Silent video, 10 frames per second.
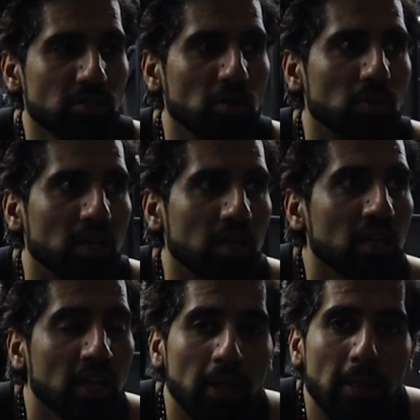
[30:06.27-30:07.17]
So
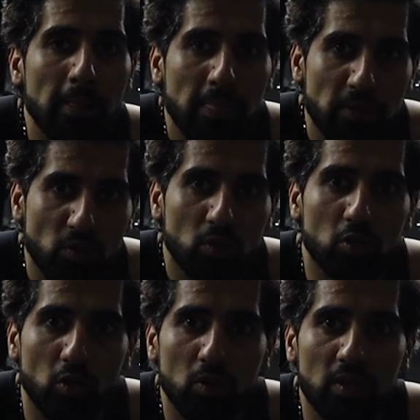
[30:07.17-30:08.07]
your
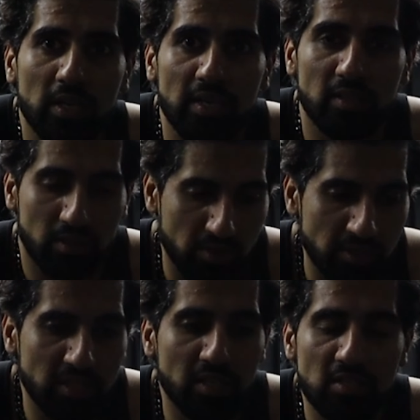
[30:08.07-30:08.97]
goal in the
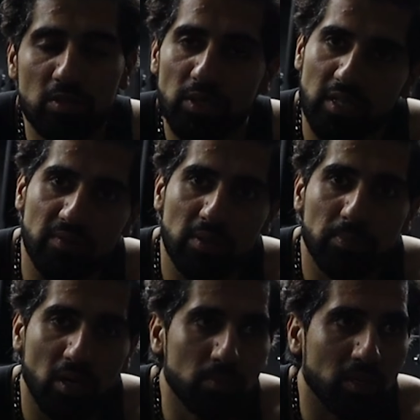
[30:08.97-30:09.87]
30 days you're given
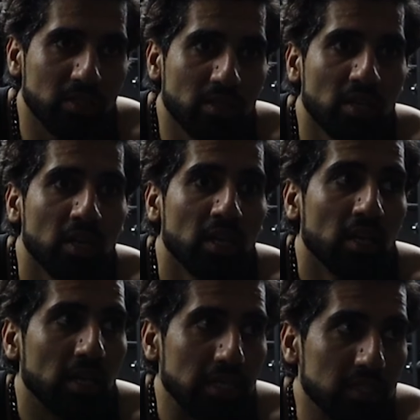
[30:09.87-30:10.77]
per month
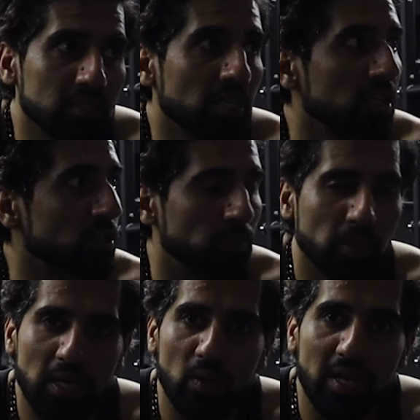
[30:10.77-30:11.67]
is to
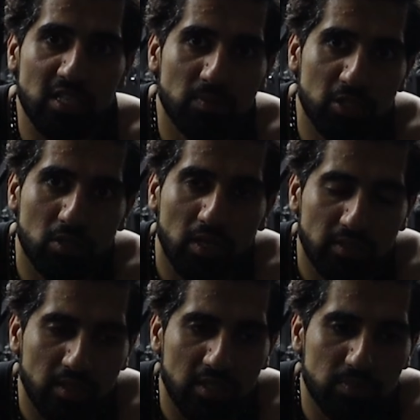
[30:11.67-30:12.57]
put out as much
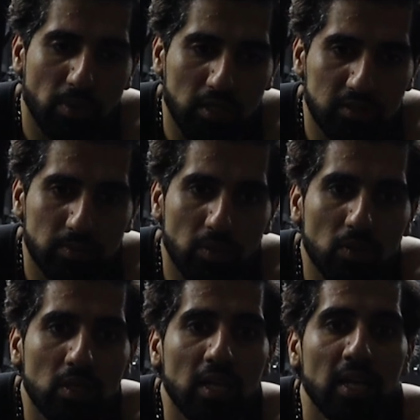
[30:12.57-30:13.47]
content as
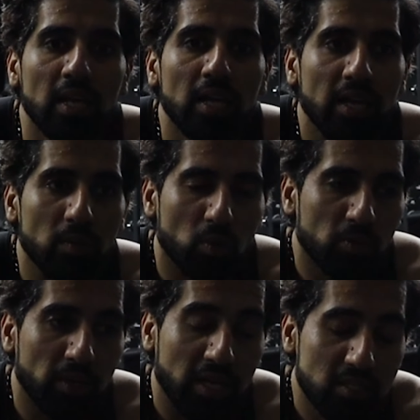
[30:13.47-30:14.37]
possible and
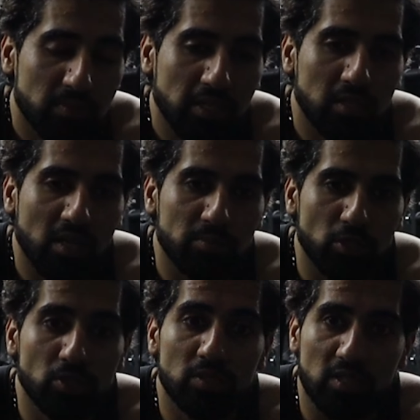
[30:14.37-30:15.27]
work with as many
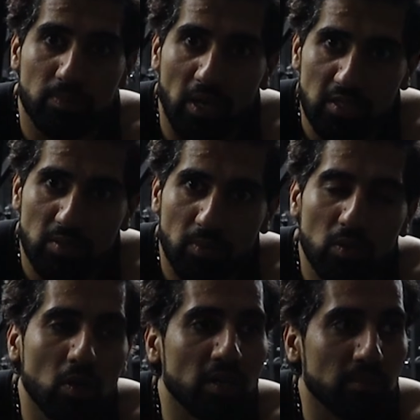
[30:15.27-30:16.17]
collaborations as possible
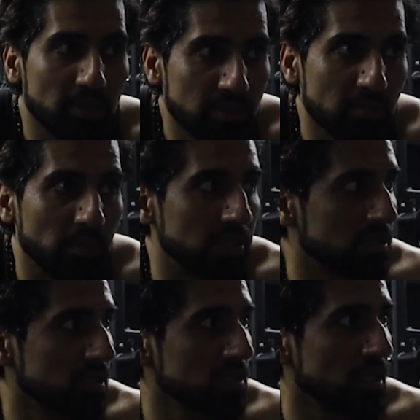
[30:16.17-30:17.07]
on a monthly
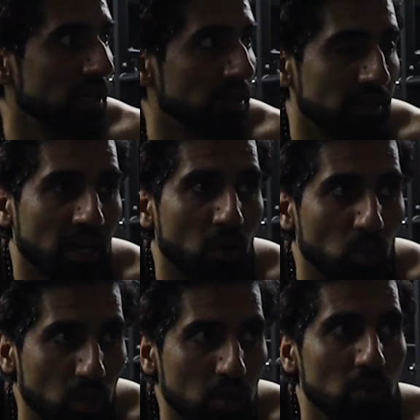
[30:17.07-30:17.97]
basis that
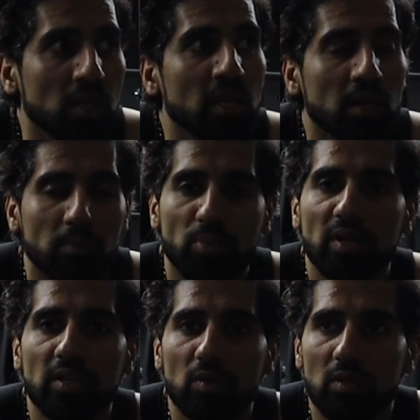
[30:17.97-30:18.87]
will
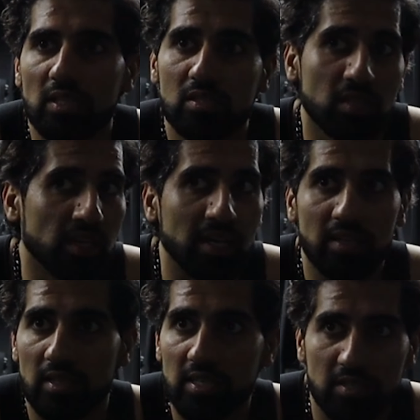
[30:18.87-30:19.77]
bring you, let's say,
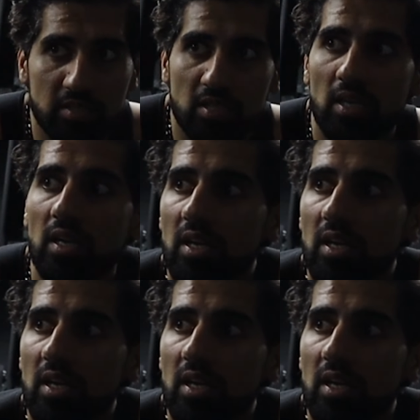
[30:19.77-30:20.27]
at least